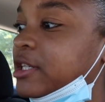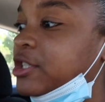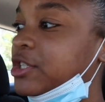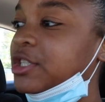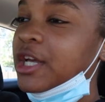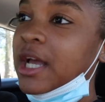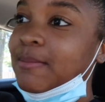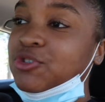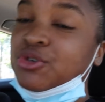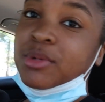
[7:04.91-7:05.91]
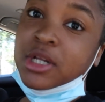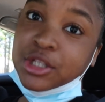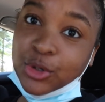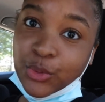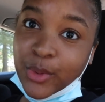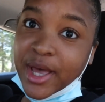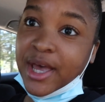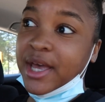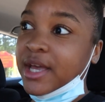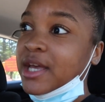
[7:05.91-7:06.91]
interesting. I'm 2 minutes
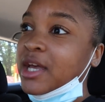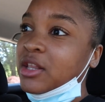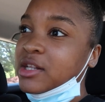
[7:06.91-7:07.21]
away.